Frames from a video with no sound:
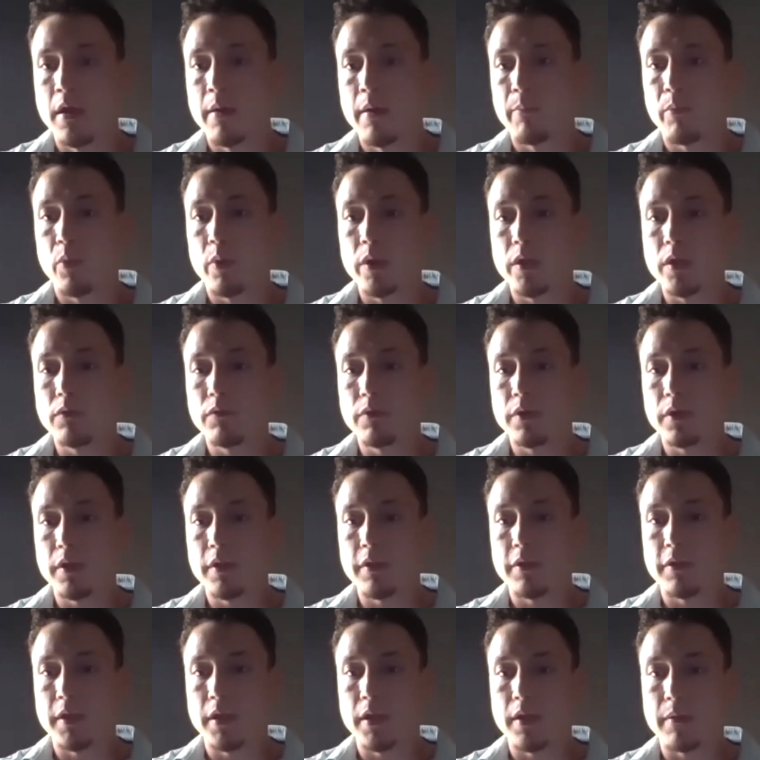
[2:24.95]
When you really
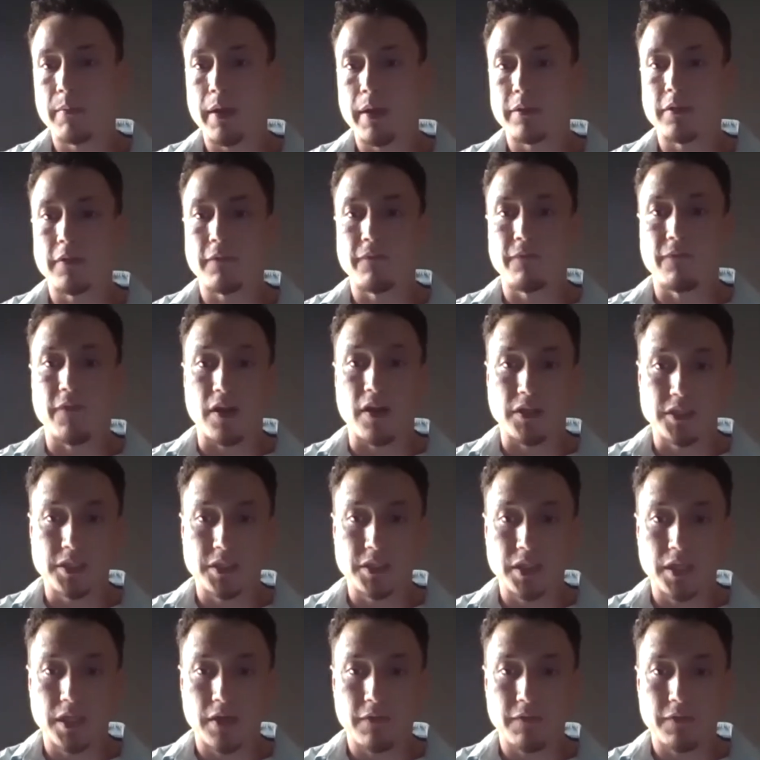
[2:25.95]
think about the
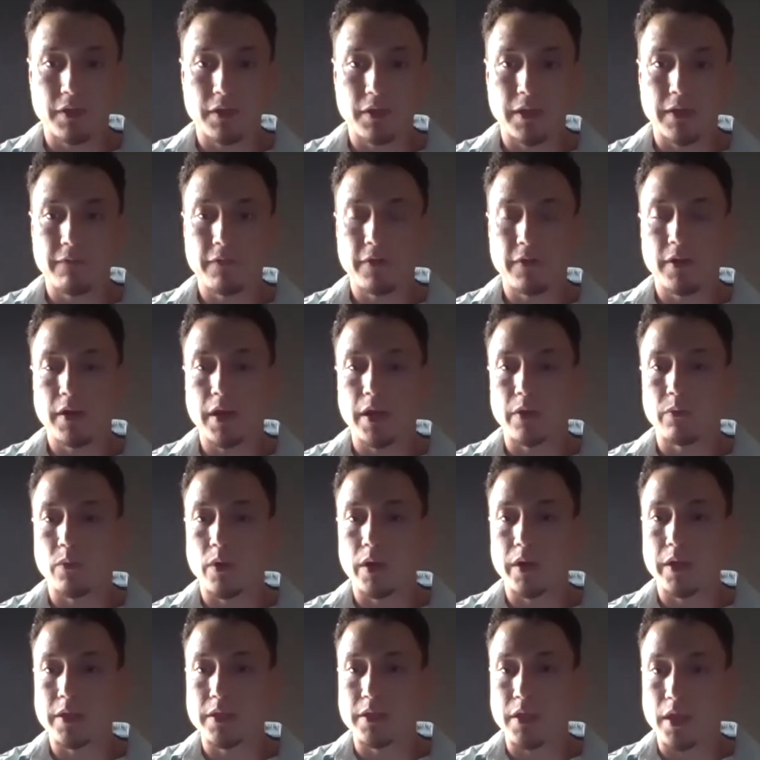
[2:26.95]
functioning of the liver and what
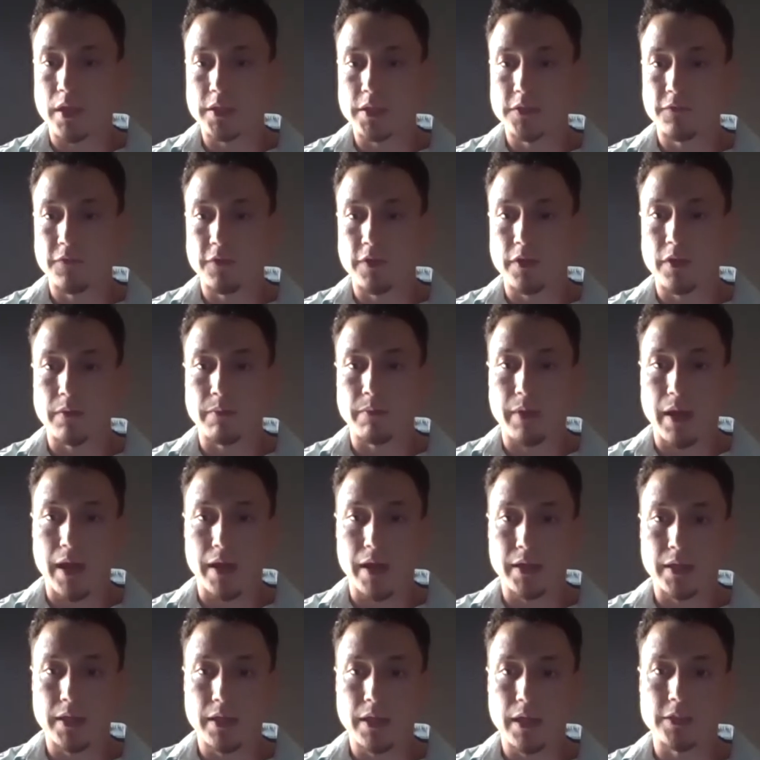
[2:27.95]
it does for your
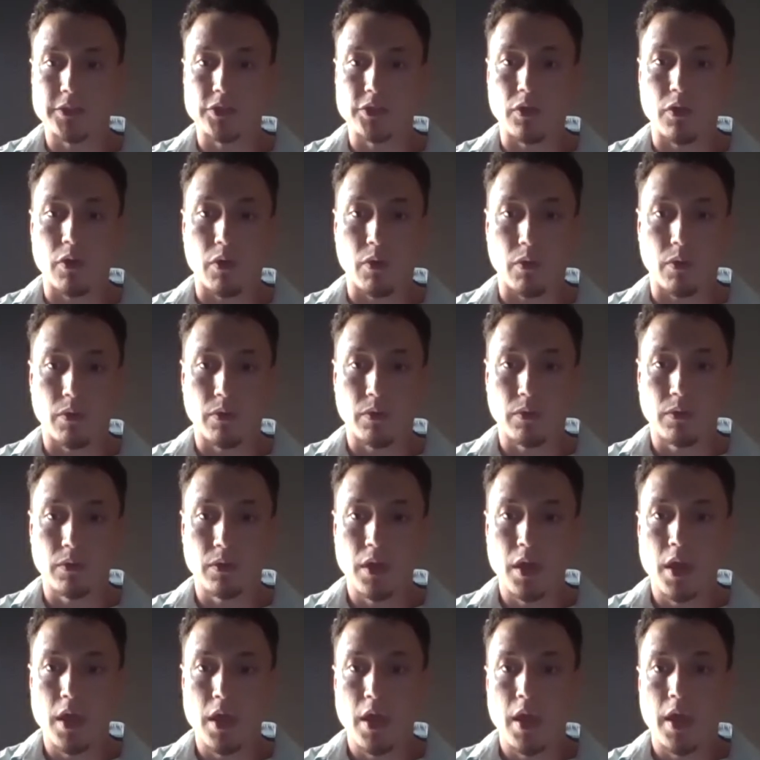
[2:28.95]
body as a whole,
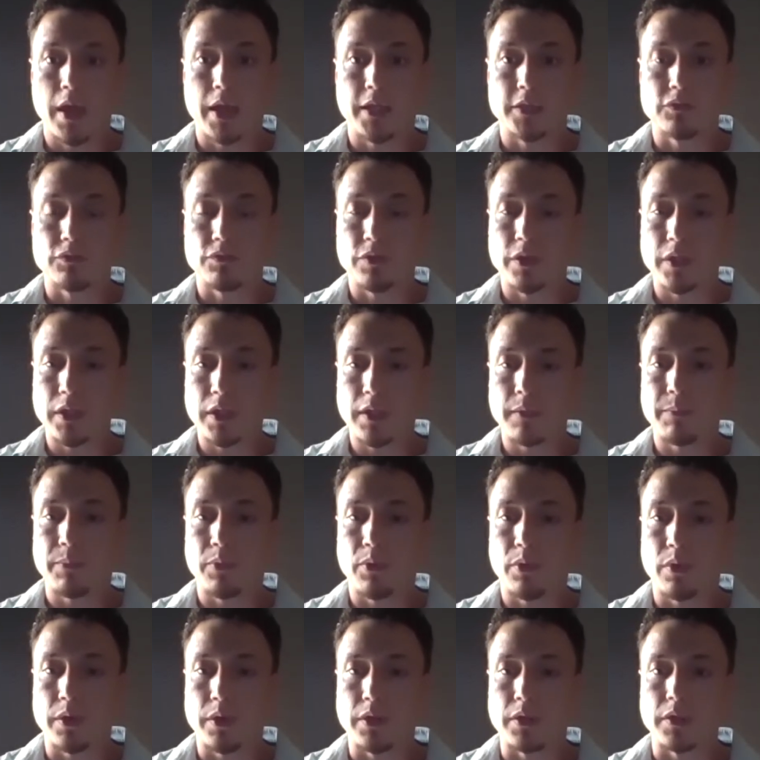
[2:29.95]
it's really
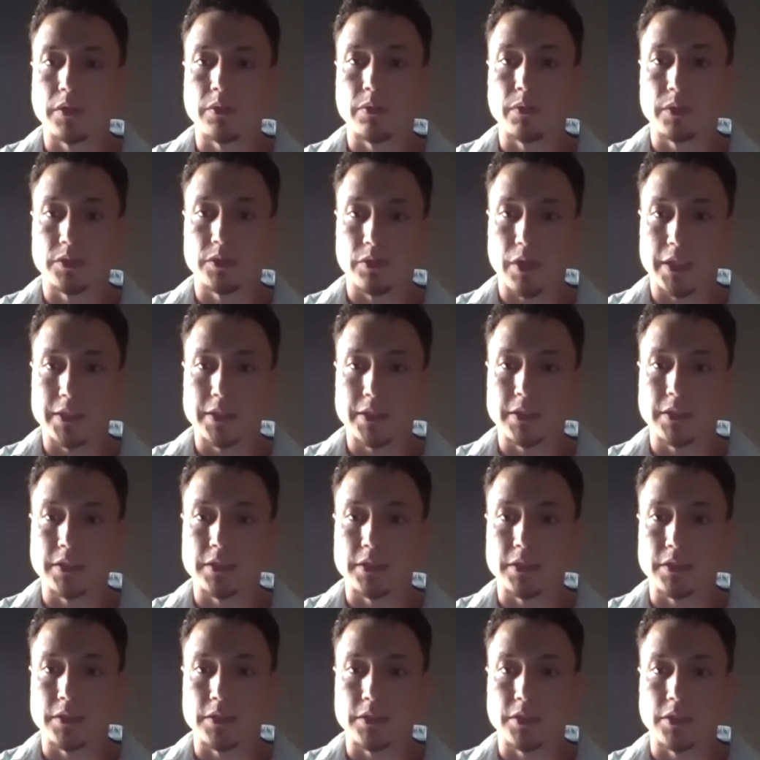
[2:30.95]
important to address this
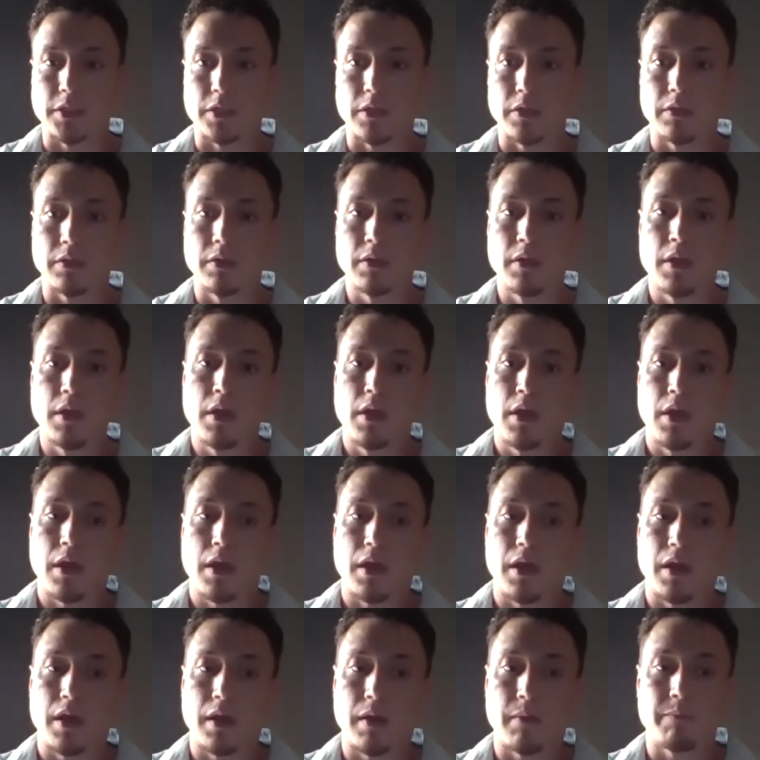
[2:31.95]
concern
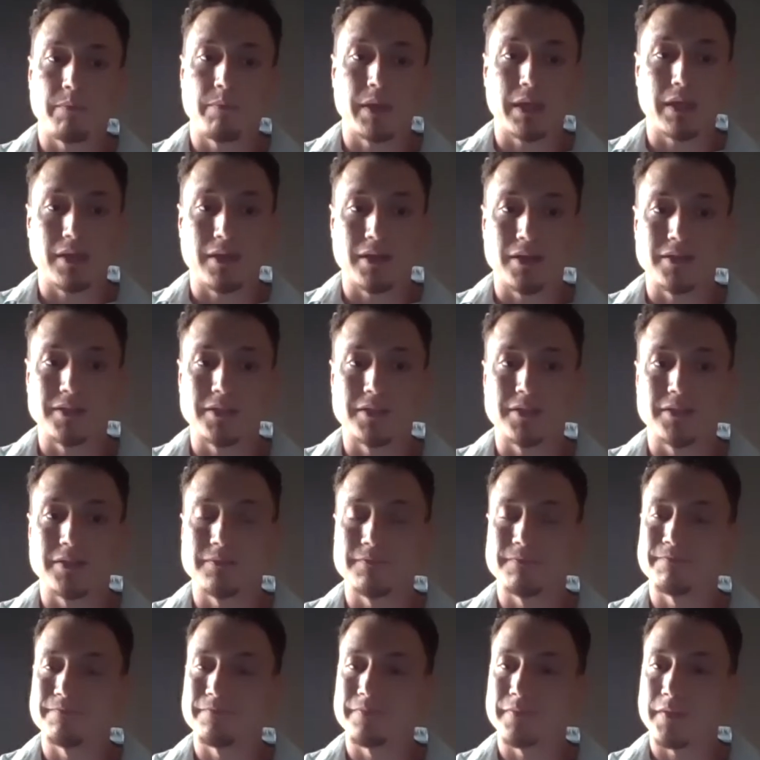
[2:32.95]
because
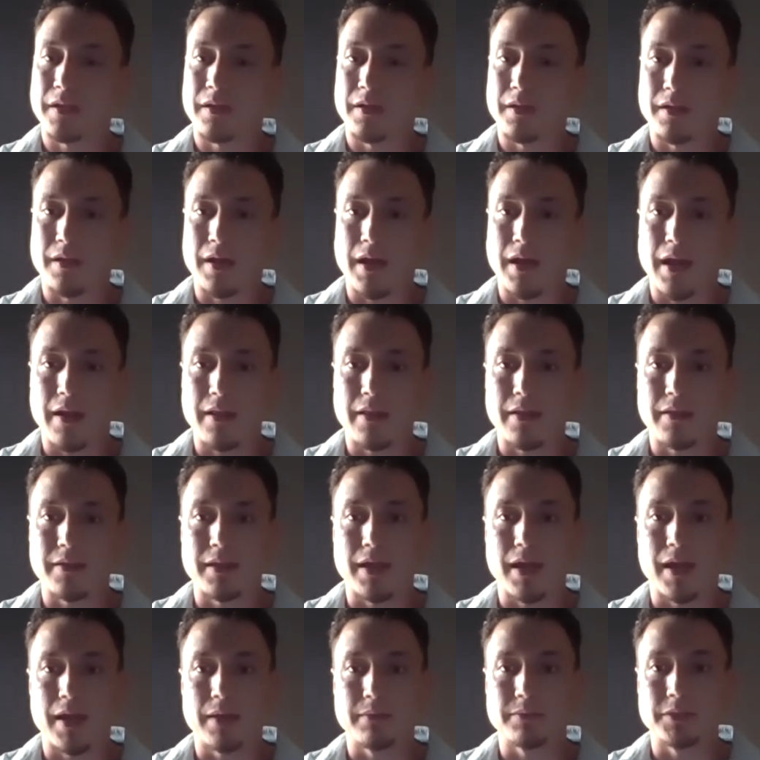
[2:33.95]
a lot of the
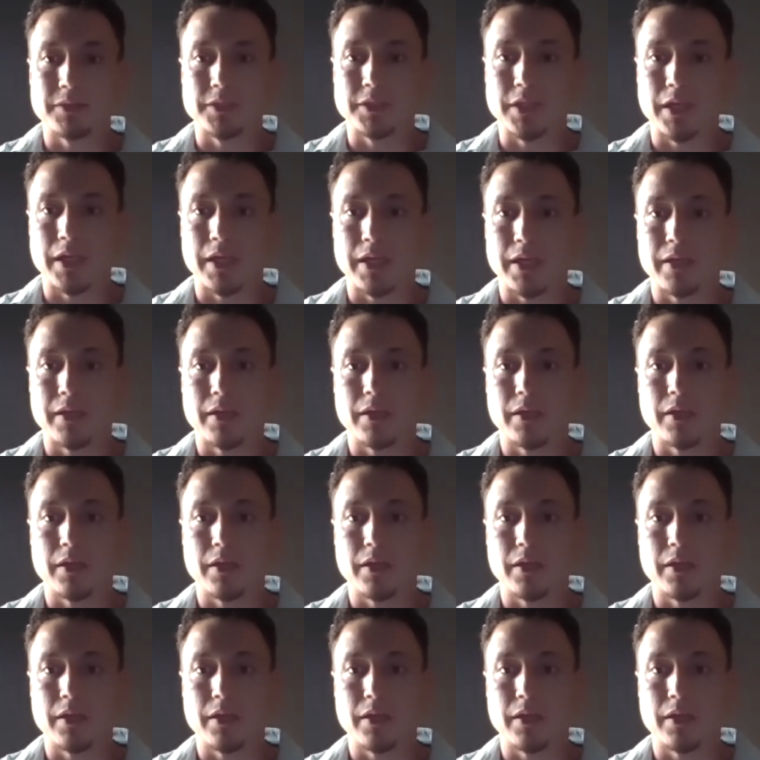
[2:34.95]
times, Jay,